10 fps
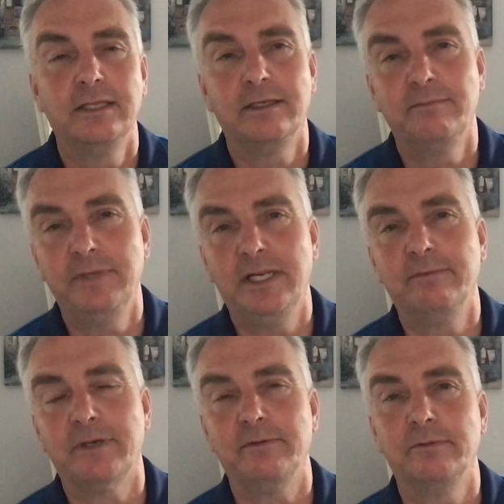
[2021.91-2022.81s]
their
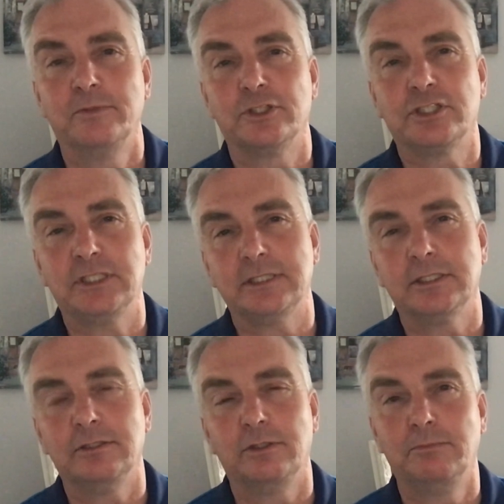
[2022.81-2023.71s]
meaning might be more
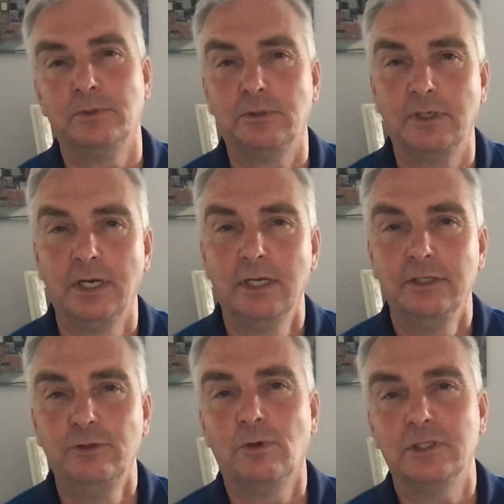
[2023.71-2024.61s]
subtle or more
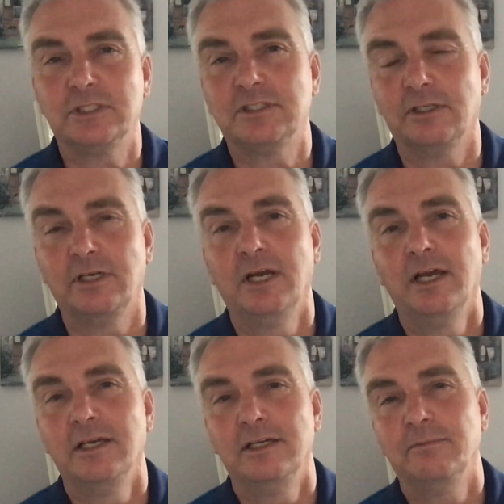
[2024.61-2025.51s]
nuanced or
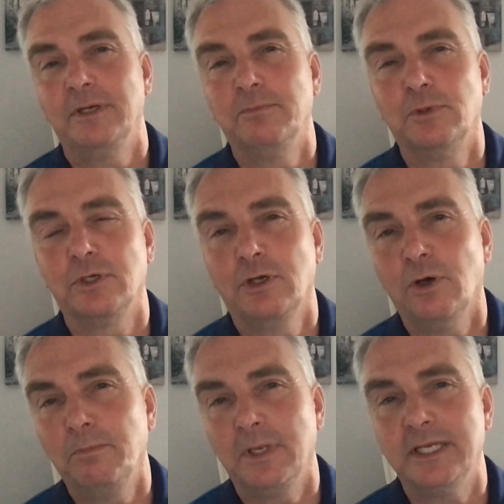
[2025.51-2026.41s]
a bit more
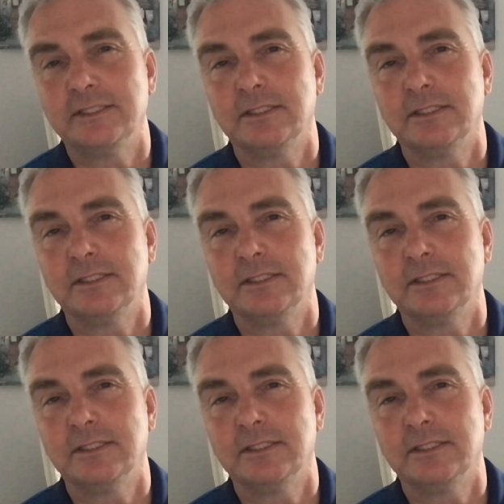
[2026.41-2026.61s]
complex.